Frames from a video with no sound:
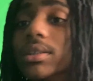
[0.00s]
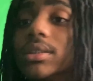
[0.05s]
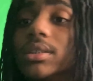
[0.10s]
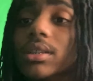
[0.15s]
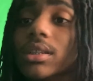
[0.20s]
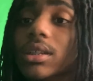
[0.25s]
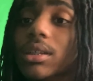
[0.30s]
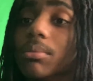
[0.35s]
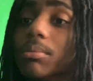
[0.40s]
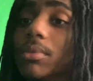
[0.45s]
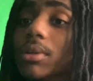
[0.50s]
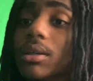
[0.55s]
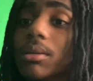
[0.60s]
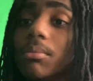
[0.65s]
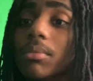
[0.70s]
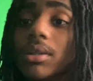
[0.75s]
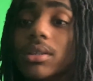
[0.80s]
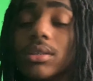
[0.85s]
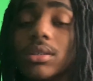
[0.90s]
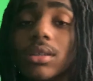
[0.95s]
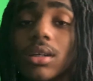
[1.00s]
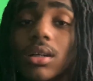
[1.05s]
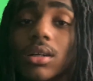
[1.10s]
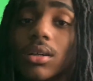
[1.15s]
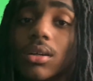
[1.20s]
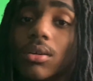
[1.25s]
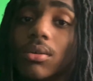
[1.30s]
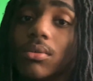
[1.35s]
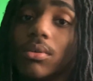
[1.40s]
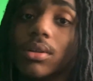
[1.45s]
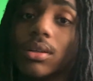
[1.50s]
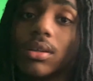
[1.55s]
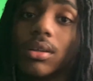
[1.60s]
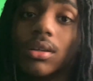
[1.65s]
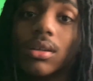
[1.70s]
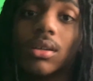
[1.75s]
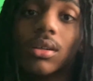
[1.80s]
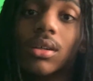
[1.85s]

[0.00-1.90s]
said, man, make sure y'all go ahead.